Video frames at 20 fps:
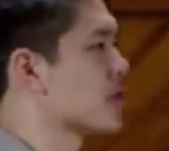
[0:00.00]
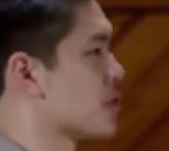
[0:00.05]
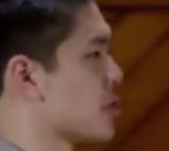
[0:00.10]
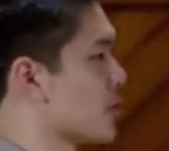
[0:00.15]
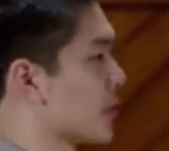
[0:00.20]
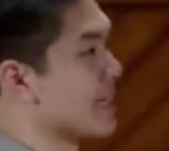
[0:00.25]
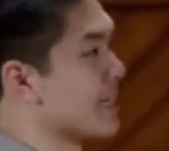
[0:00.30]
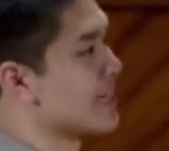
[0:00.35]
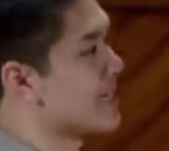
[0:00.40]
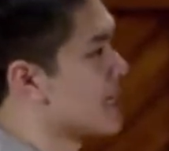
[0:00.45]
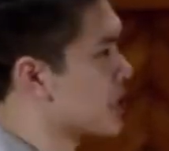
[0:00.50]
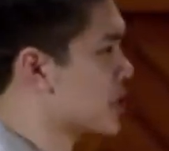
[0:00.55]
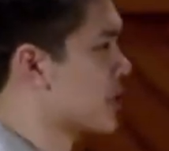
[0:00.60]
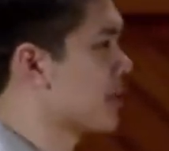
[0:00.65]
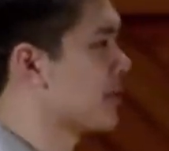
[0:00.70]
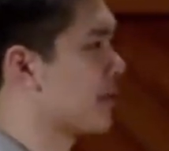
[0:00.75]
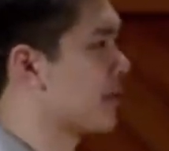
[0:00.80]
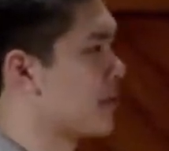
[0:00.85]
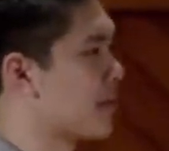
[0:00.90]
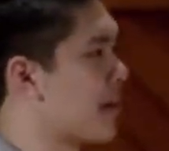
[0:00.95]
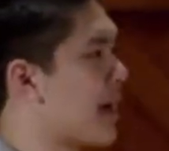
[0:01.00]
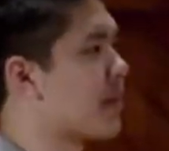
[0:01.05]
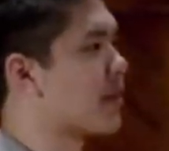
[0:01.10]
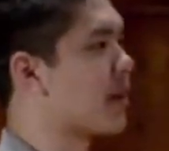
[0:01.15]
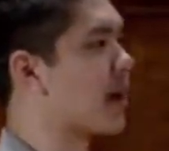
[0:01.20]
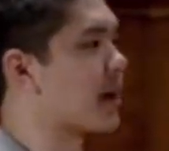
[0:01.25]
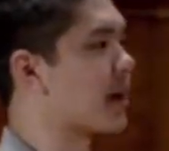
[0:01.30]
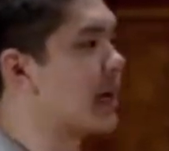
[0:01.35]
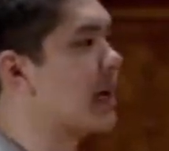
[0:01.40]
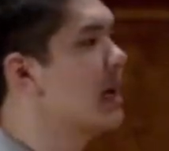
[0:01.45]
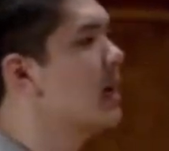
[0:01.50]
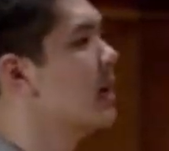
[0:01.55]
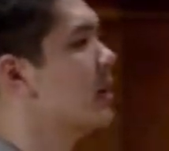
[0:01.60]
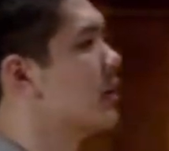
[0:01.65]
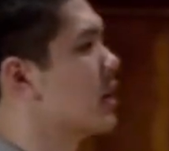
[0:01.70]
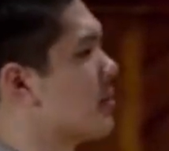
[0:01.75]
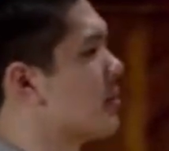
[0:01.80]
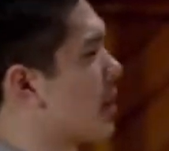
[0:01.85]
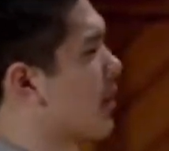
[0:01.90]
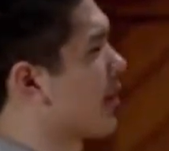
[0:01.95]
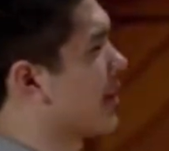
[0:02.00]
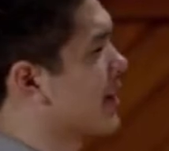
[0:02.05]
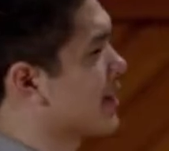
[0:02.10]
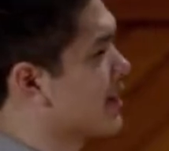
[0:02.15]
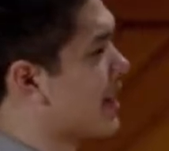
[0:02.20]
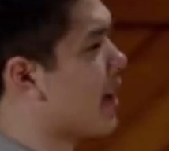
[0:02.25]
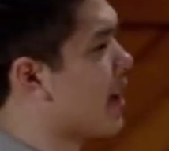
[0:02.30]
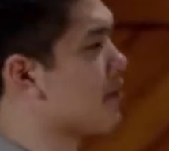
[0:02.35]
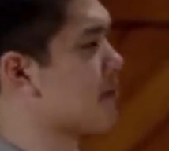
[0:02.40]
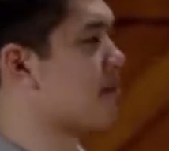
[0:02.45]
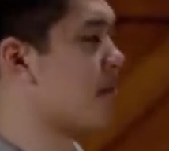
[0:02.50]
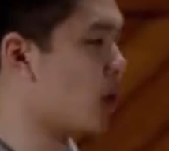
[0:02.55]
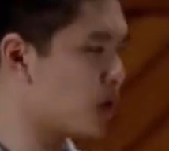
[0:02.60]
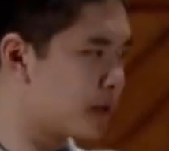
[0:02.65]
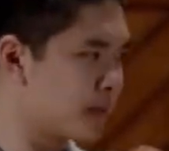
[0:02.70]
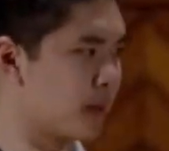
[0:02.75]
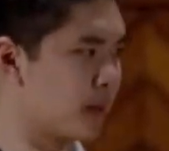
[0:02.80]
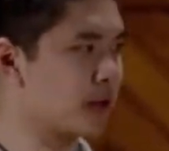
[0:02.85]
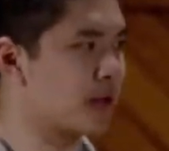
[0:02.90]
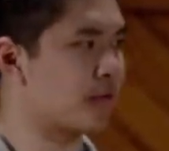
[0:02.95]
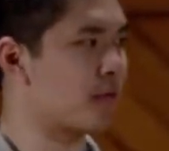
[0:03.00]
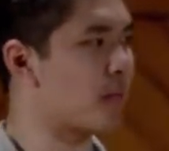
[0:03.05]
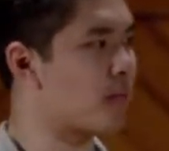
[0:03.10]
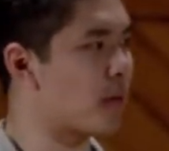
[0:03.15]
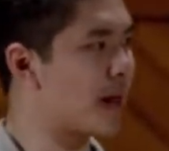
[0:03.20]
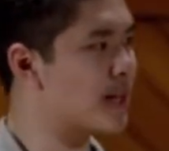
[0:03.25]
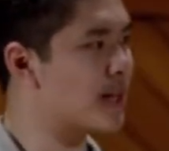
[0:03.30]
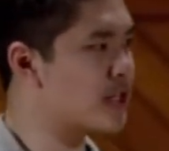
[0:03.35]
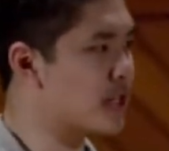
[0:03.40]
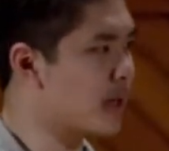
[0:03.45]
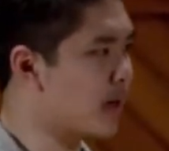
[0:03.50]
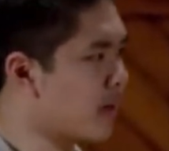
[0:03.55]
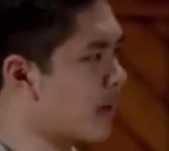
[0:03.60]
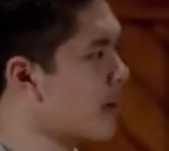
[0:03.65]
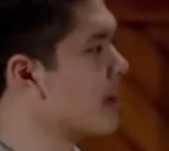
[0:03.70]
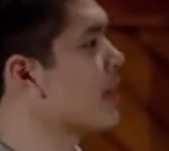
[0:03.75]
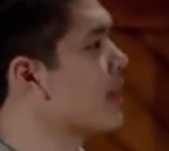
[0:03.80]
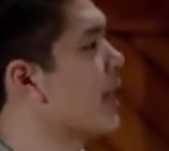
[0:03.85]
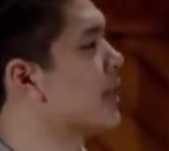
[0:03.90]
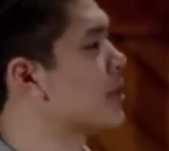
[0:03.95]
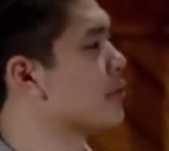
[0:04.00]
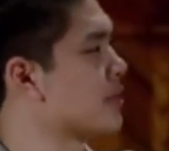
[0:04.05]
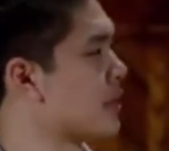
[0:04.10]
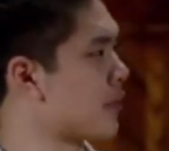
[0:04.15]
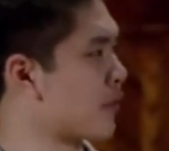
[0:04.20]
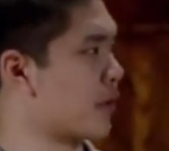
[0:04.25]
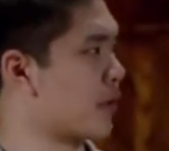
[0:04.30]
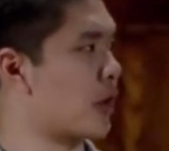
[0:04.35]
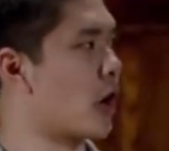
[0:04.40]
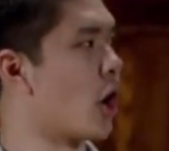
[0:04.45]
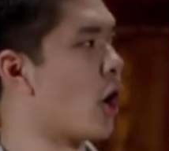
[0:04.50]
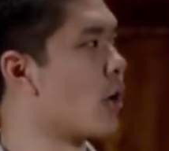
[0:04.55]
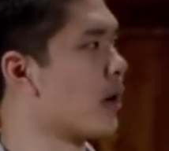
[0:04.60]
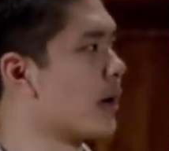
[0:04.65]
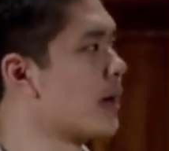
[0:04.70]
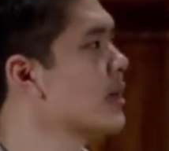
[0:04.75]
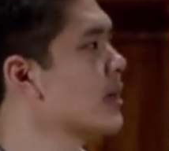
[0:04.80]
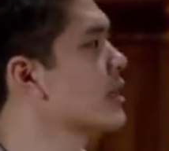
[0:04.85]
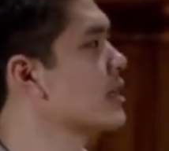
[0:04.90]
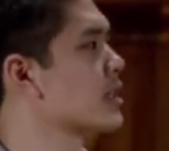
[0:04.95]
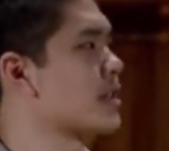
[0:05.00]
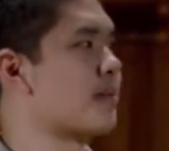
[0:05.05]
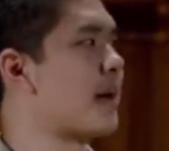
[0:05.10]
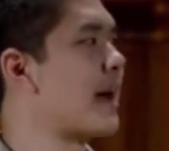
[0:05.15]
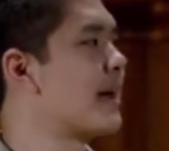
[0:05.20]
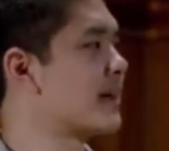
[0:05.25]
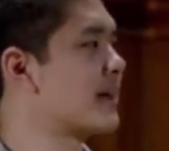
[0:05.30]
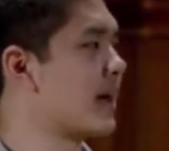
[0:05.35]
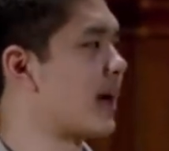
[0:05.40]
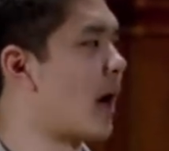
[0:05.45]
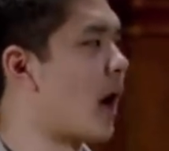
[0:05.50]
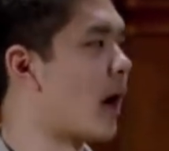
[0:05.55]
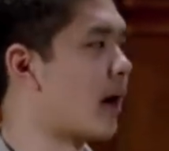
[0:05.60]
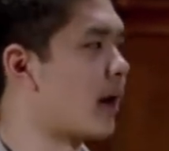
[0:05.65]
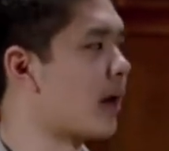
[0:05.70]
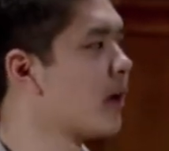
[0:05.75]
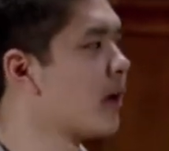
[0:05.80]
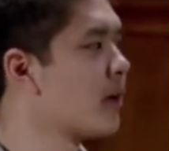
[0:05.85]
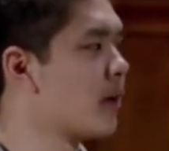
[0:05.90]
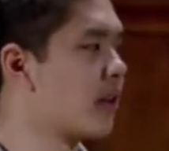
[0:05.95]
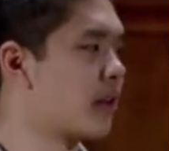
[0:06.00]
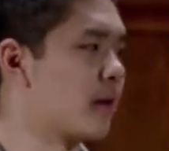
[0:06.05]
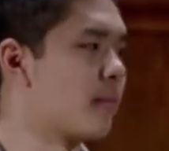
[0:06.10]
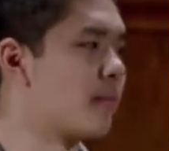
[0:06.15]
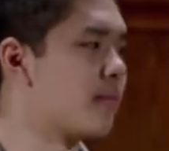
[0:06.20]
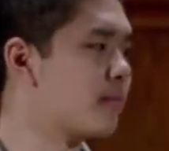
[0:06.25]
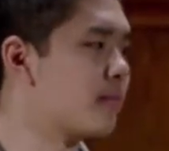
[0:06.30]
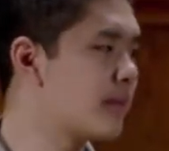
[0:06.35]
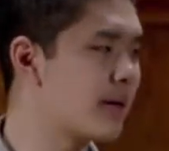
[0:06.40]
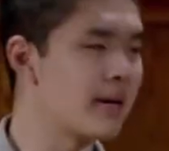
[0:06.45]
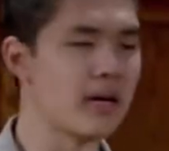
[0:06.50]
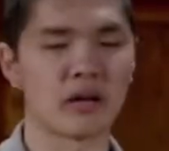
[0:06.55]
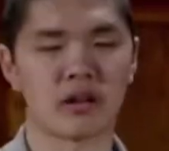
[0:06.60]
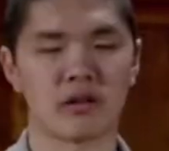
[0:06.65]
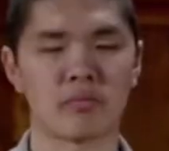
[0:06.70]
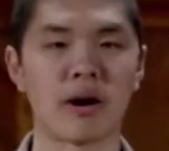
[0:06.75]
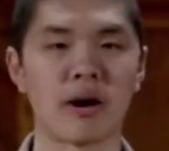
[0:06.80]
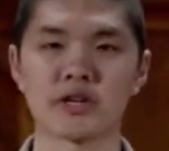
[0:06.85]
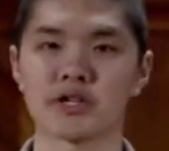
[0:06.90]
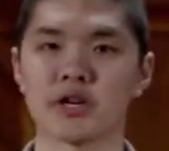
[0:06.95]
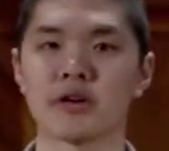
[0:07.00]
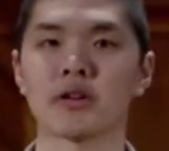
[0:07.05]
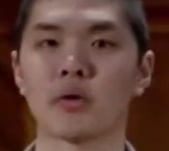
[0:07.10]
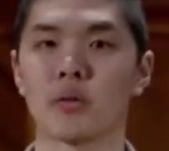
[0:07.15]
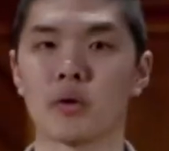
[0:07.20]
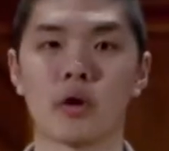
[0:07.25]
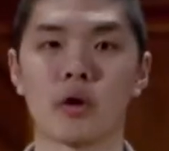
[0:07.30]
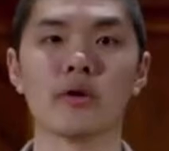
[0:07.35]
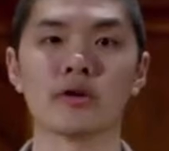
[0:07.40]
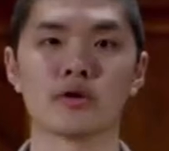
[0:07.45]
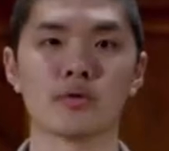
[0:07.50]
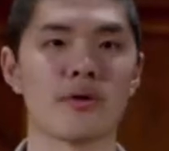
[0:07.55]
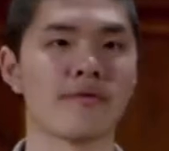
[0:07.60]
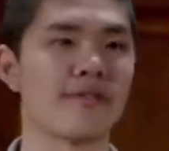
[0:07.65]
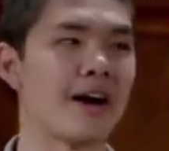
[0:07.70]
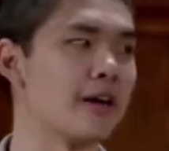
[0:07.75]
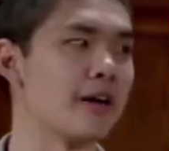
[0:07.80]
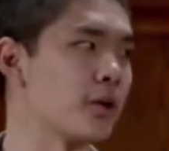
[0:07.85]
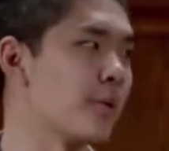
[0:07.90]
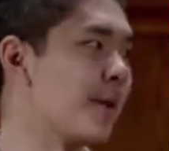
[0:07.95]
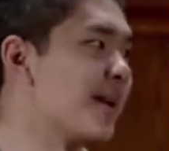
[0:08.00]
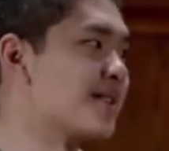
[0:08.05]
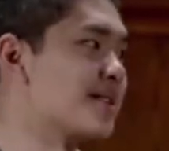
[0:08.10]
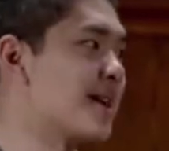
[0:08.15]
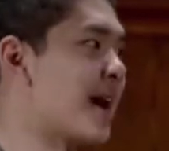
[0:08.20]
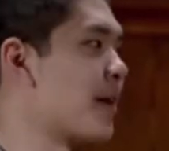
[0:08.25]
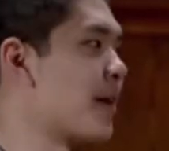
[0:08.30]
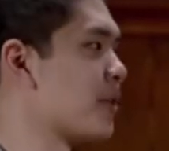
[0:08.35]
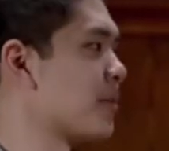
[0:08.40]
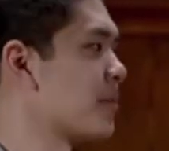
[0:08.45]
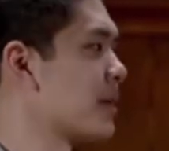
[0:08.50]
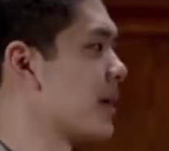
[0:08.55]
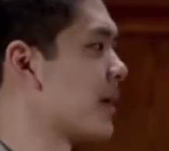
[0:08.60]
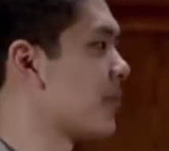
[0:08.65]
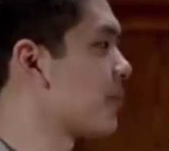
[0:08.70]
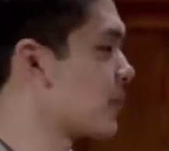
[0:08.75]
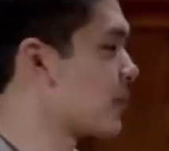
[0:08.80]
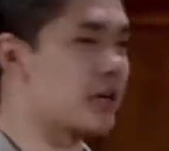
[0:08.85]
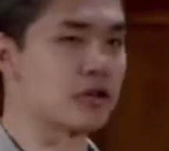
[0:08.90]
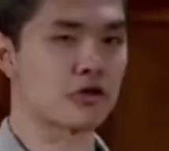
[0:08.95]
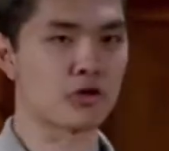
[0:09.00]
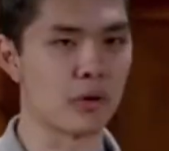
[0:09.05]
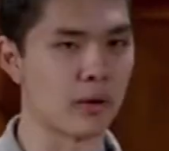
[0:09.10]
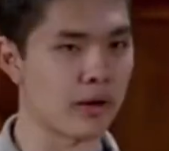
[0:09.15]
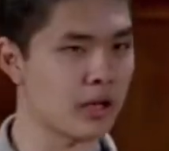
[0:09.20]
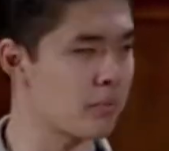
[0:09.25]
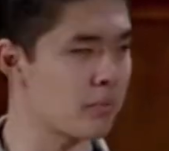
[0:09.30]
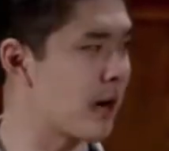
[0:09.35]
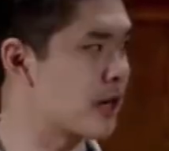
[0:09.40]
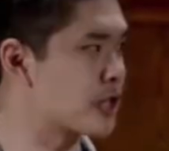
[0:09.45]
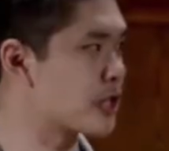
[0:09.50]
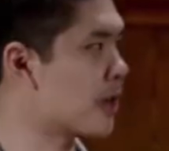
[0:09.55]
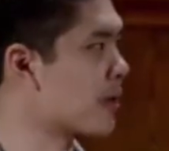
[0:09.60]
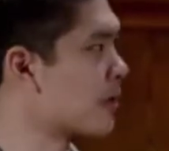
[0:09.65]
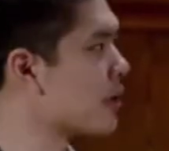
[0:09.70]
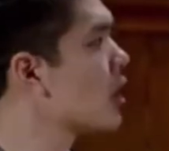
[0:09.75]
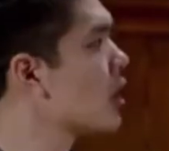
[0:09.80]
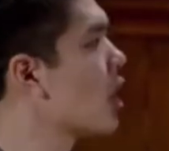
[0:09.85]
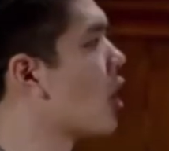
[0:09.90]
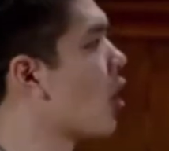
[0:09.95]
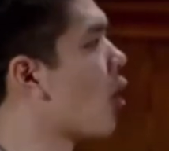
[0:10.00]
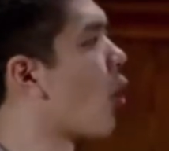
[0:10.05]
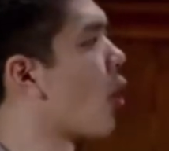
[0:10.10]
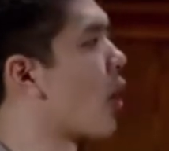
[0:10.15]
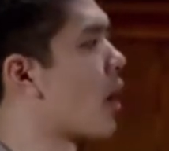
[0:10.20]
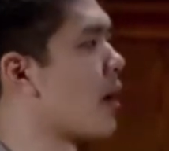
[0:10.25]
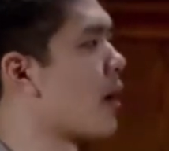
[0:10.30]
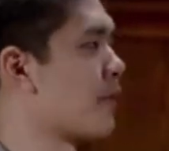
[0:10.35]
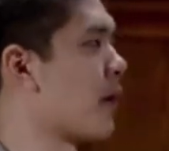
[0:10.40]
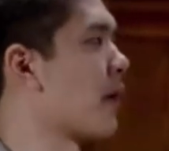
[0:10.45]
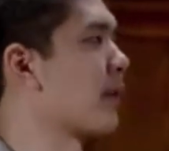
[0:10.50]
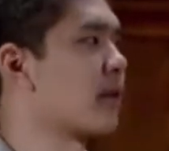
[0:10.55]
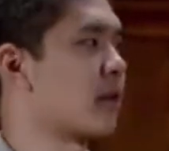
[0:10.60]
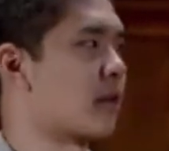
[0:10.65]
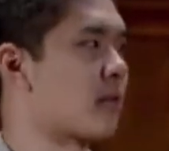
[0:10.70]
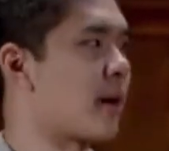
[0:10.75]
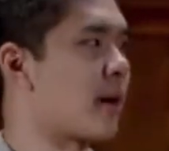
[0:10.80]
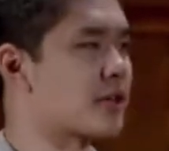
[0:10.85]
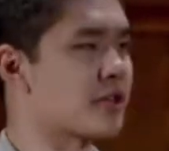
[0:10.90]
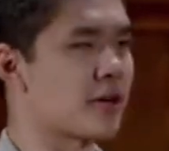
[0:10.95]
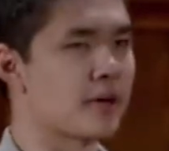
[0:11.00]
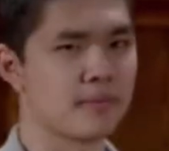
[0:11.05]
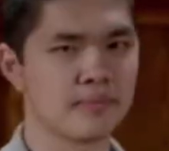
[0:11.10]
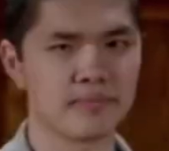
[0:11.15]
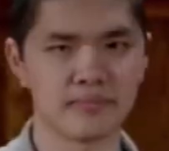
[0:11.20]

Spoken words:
to conditions in Python, the ability to have multiple different branches and do different code depending on some expression that we're going to evaluate to either be a true expression or a false expression.